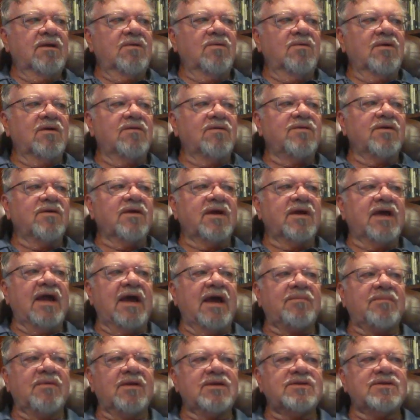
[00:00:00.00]
Welfare
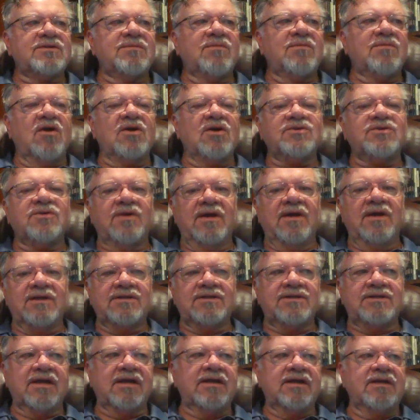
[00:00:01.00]
capitalism also had
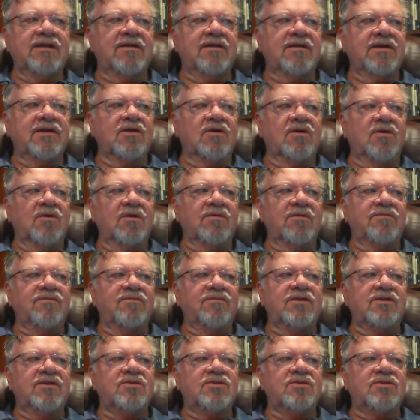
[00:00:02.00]
a secondary goal of